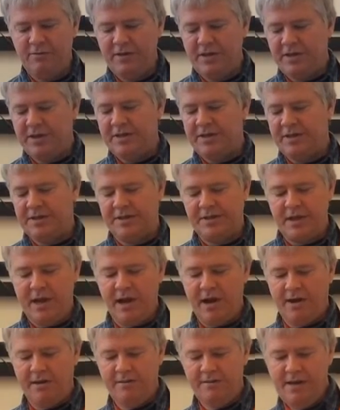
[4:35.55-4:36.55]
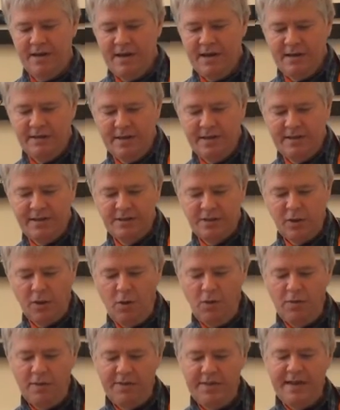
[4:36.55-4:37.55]
which is that this
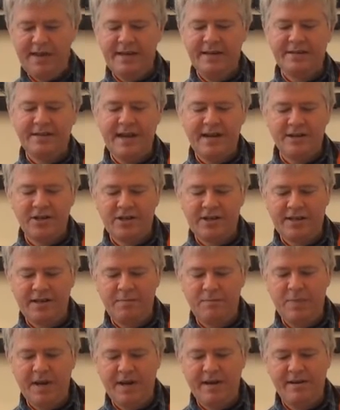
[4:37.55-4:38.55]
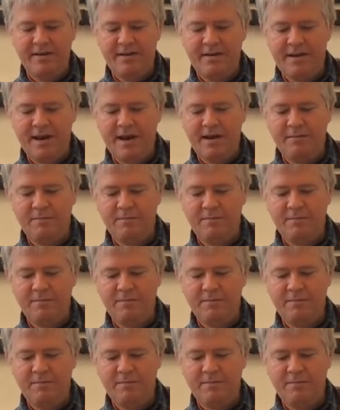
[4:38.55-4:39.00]
whole thing has actually been